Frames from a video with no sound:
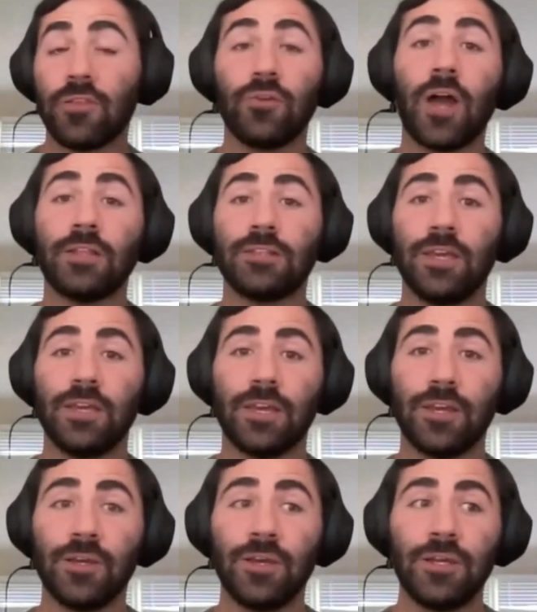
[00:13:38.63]
they're not
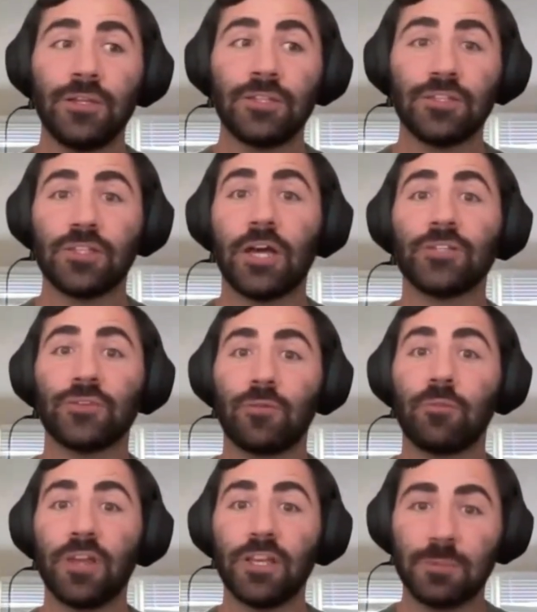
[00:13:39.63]
taking testosterone
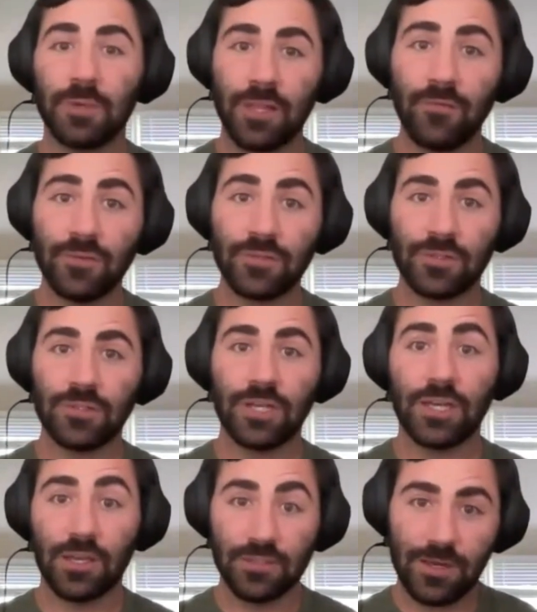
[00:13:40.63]
replacement levels. They're
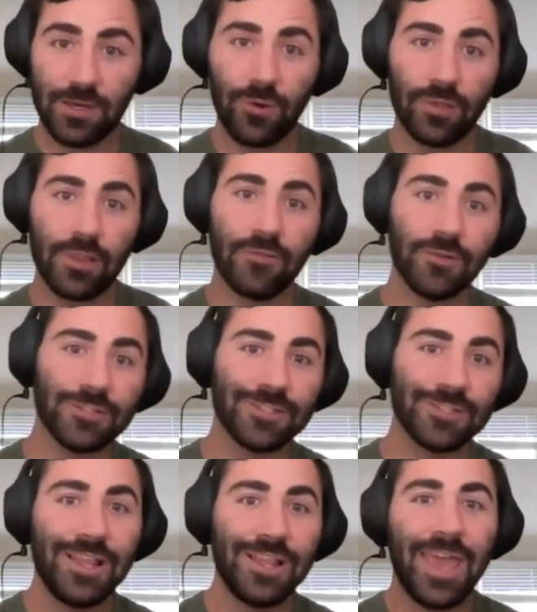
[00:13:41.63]
taking steroid levels.